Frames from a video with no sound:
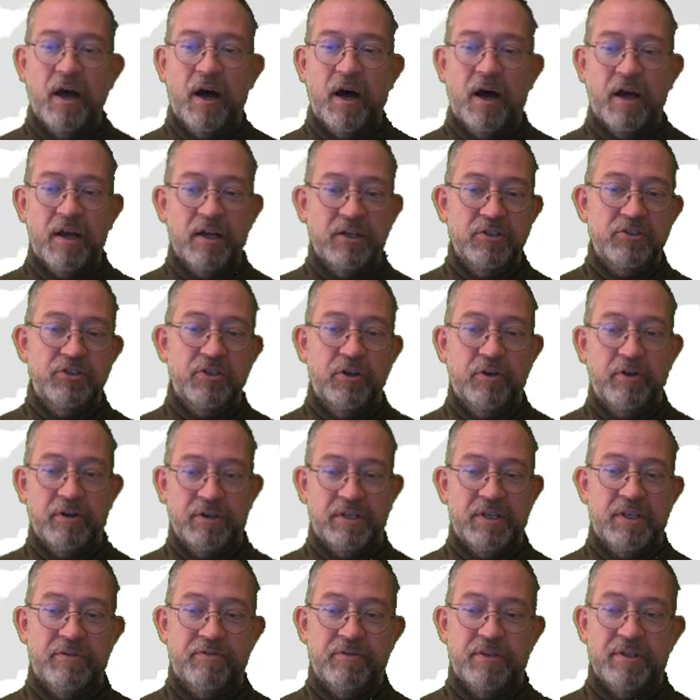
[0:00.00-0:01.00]
are
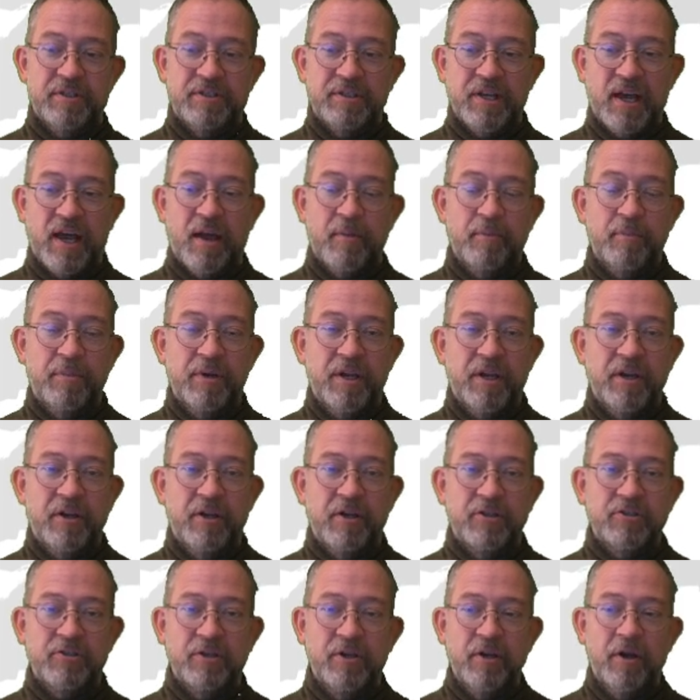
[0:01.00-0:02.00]
showing different time
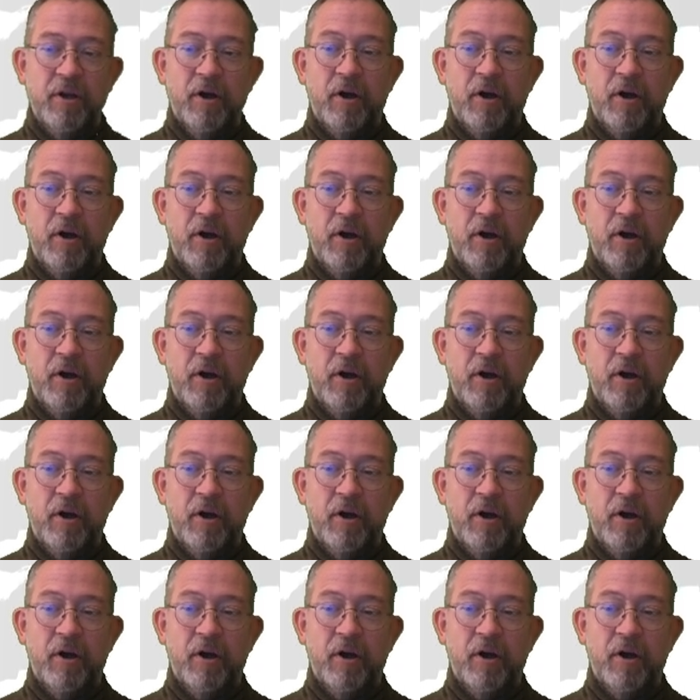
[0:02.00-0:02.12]
periods